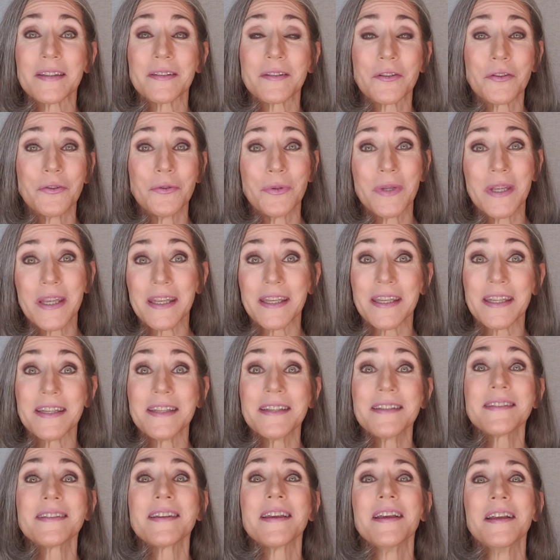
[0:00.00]
two
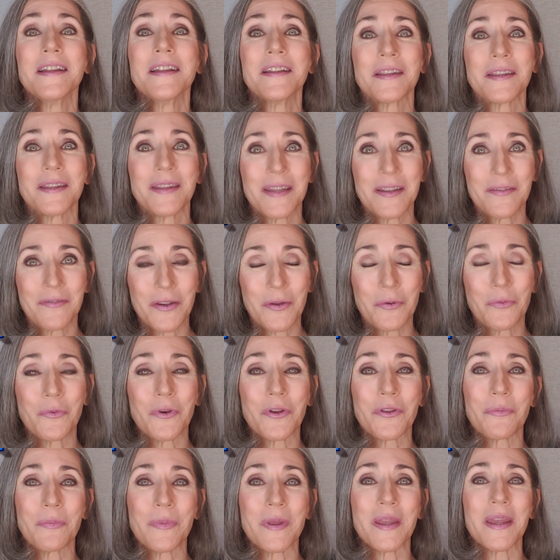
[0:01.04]
kitties, living
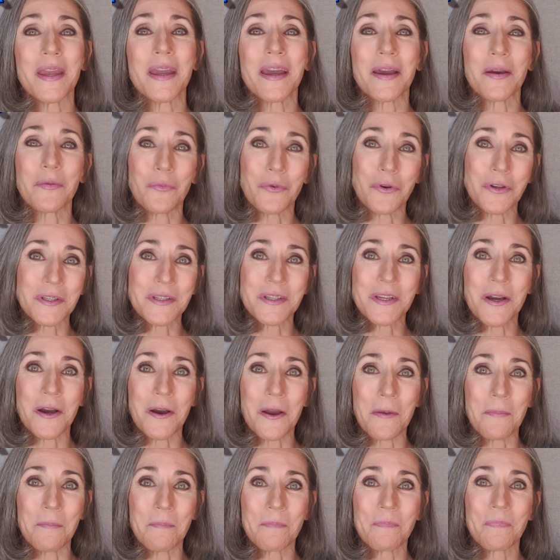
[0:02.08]
with me at one
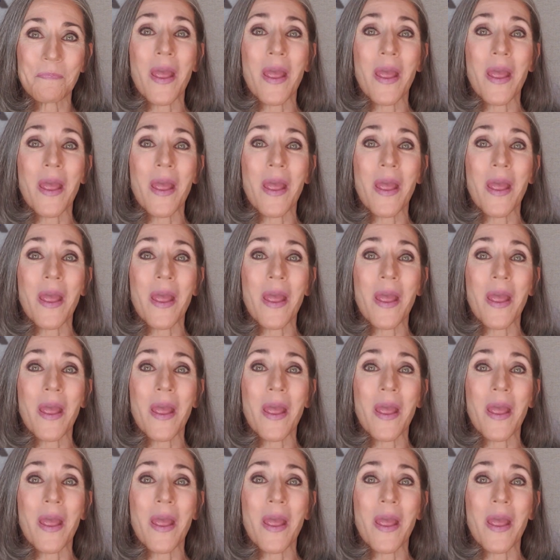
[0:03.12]
time.